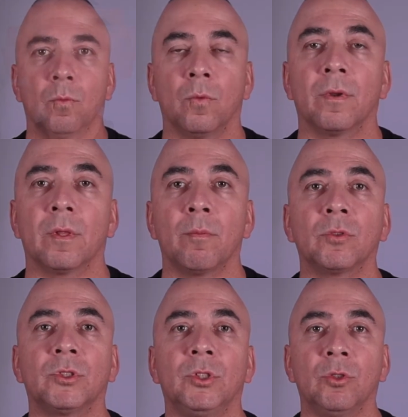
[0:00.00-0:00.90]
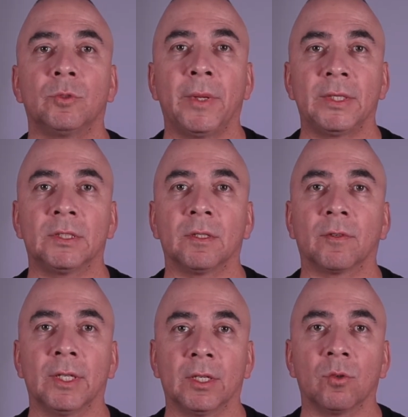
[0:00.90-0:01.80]
One of the most used pieces of
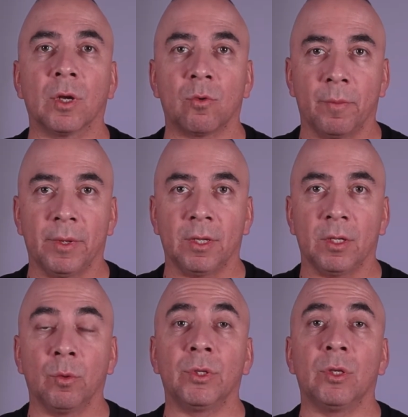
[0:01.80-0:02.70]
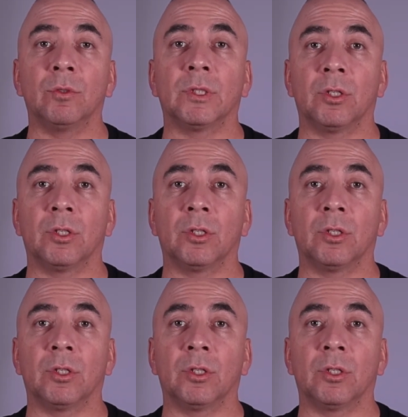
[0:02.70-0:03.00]
clinical equipment you will use